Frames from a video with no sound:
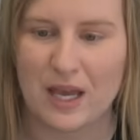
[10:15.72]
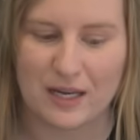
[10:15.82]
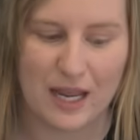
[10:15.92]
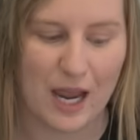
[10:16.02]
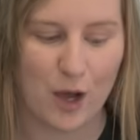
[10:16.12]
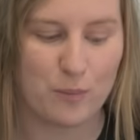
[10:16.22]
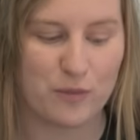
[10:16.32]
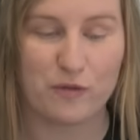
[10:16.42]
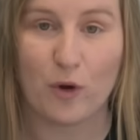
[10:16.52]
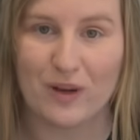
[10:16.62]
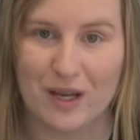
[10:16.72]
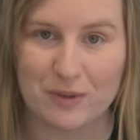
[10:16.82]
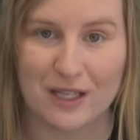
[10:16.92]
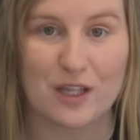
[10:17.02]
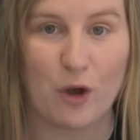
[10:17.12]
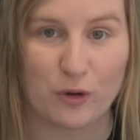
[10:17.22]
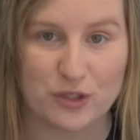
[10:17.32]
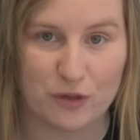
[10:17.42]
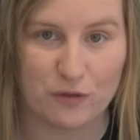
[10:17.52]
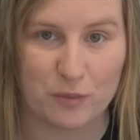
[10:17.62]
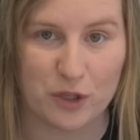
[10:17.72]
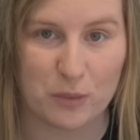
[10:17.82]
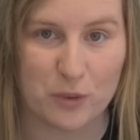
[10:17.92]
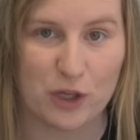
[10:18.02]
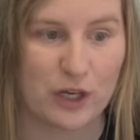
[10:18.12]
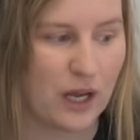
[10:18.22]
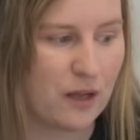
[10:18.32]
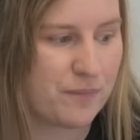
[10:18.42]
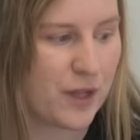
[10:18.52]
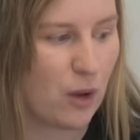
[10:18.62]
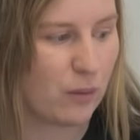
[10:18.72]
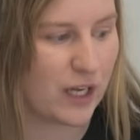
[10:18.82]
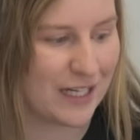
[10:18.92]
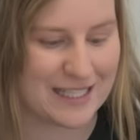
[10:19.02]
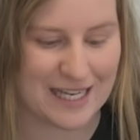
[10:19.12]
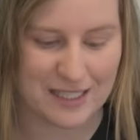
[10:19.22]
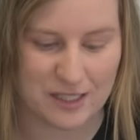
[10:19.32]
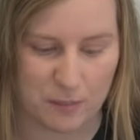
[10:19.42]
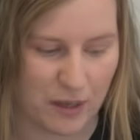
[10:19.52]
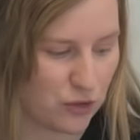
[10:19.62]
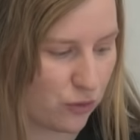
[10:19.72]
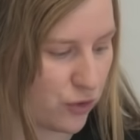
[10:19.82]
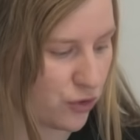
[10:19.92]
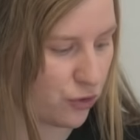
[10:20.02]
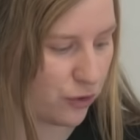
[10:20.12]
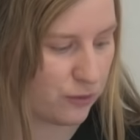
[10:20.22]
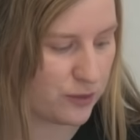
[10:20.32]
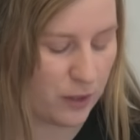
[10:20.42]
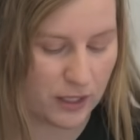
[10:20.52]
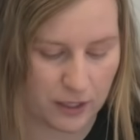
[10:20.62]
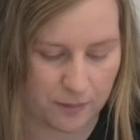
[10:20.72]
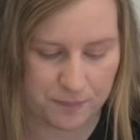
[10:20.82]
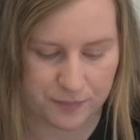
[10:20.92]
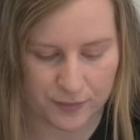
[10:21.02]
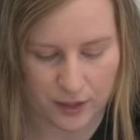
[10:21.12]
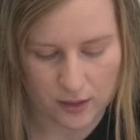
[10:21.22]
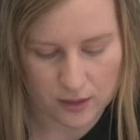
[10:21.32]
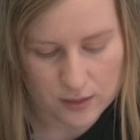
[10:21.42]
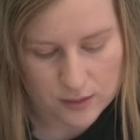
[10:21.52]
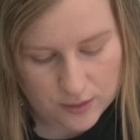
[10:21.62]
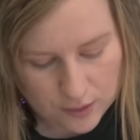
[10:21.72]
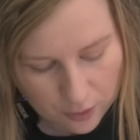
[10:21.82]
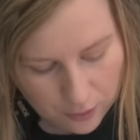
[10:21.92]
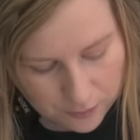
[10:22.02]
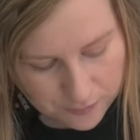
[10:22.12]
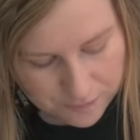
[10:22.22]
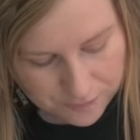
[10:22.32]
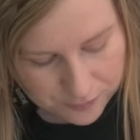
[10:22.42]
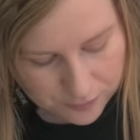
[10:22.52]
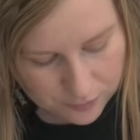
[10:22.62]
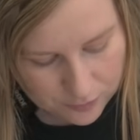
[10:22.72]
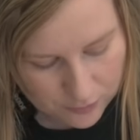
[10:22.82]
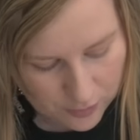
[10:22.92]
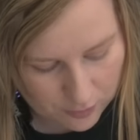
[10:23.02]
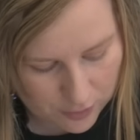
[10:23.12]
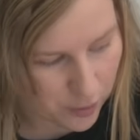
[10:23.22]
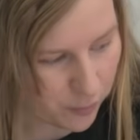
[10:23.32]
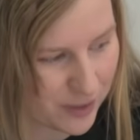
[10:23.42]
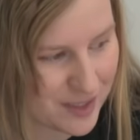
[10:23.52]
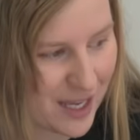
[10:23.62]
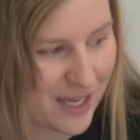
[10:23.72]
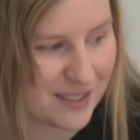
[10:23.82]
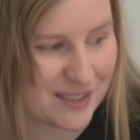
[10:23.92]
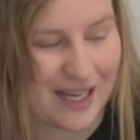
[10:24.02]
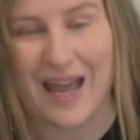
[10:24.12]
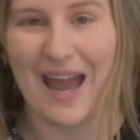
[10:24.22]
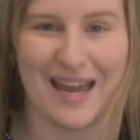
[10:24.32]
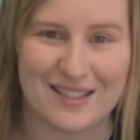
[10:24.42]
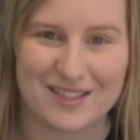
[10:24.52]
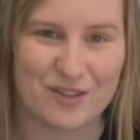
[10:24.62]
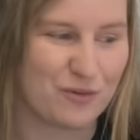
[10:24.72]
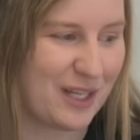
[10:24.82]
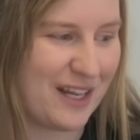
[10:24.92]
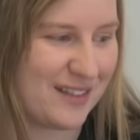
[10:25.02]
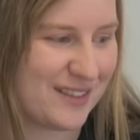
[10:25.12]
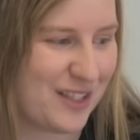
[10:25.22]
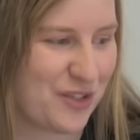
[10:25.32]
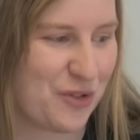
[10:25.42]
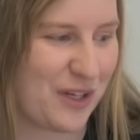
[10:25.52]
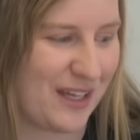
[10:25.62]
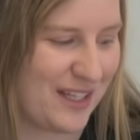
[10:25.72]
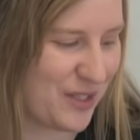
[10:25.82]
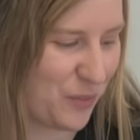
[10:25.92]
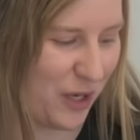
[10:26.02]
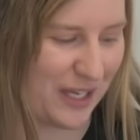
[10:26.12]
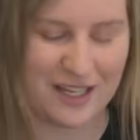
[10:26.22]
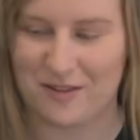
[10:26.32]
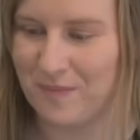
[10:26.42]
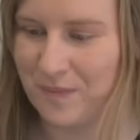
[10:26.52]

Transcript: Now, before we unplug the Octo from the computer, we're going to test to make sure that the trigger is working. So we're going to press that and voila, the trigger is working.